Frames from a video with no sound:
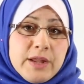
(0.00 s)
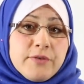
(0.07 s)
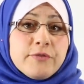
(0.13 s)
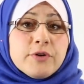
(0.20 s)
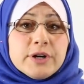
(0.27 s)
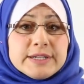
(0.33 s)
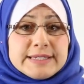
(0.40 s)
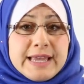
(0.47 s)

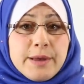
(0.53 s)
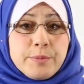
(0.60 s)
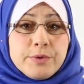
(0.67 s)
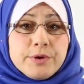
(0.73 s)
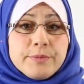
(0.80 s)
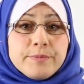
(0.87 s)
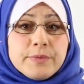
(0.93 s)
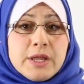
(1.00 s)
For
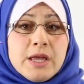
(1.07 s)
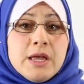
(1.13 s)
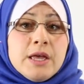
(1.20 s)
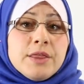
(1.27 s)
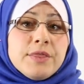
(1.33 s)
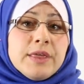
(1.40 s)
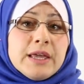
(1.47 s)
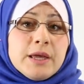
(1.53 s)
example,
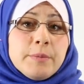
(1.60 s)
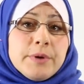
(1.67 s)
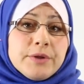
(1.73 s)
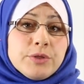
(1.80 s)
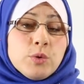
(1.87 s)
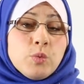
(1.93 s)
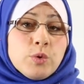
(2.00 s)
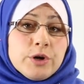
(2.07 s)
think
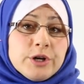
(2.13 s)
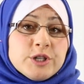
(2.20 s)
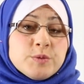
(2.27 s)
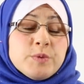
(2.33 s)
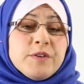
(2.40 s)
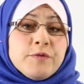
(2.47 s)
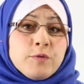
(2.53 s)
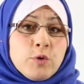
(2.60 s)
about the words
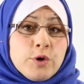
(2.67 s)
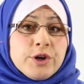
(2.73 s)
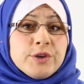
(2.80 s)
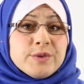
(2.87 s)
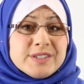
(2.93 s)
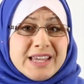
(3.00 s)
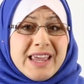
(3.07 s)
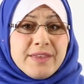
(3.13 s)
before
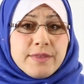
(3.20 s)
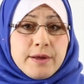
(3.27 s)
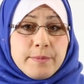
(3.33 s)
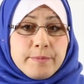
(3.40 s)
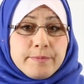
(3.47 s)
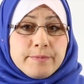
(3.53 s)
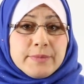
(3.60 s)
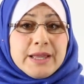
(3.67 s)
you say
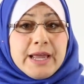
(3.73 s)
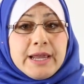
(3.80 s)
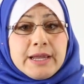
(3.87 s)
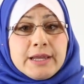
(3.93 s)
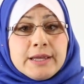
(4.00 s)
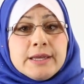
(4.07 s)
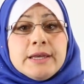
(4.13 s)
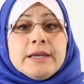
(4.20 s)
them,
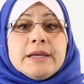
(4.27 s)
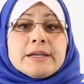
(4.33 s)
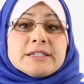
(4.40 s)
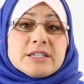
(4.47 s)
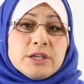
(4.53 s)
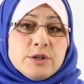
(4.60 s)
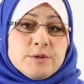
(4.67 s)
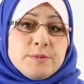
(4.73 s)
like,
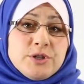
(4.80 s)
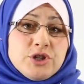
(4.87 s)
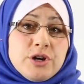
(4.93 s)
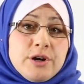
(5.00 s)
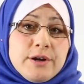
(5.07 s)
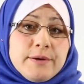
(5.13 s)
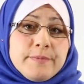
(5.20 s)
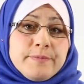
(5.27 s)
"Excuse me,
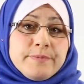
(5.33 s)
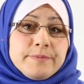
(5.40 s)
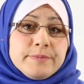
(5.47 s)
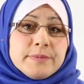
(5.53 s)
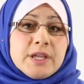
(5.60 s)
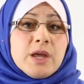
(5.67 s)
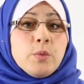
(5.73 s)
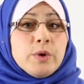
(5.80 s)
John,
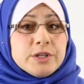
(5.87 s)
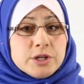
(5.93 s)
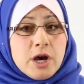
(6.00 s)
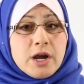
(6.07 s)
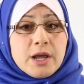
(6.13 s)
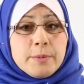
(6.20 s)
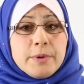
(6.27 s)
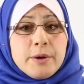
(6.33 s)
can we
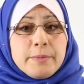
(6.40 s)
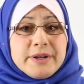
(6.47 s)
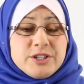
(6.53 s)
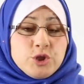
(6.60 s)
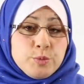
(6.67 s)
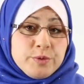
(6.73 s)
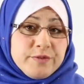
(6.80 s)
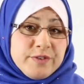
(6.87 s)
talk about my
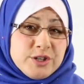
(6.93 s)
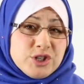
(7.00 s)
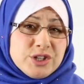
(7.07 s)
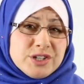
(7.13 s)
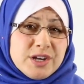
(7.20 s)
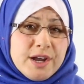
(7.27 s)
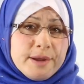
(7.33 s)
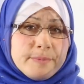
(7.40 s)
supervision
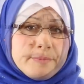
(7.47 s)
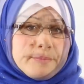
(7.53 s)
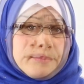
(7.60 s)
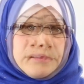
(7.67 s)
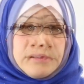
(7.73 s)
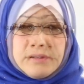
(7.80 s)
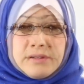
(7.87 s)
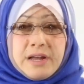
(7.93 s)
time?
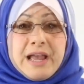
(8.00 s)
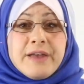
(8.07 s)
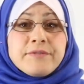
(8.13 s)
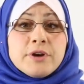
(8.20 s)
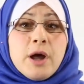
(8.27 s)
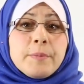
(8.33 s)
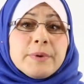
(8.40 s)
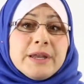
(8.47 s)
I have
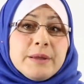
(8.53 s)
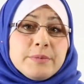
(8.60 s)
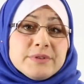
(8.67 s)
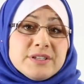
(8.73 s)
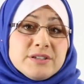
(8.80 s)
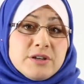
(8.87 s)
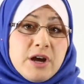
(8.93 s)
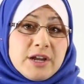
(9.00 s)
not been able
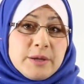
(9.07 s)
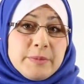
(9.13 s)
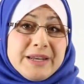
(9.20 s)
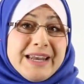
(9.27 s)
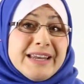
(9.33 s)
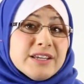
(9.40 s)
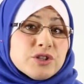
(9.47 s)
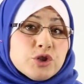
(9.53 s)
to document
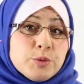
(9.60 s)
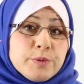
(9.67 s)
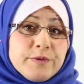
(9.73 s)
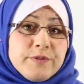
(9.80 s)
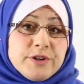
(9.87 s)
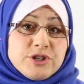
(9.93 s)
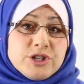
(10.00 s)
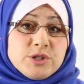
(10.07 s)
any
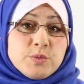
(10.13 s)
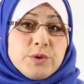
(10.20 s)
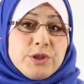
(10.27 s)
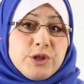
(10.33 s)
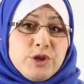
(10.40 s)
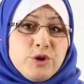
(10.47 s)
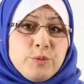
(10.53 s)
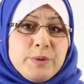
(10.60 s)
supervisions
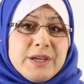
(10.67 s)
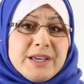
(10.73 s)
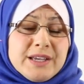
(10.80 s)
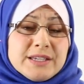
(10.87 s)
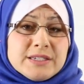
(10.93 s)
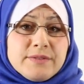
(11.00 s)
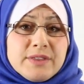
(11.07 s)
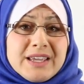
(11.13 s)
with you
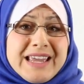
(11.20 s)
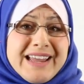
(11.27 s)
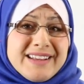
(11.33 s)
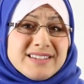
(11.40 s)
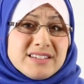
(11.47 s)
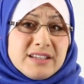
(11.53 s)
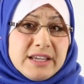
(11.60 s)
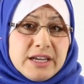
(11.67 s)
because of the
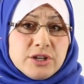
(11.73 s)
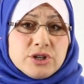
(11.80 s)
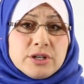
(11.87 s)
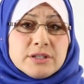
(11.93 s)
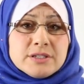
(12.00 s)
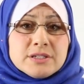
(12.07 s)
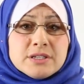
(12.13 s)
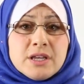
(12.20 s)

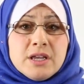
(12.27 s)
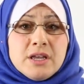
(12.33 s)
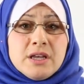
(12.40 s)
cancellations.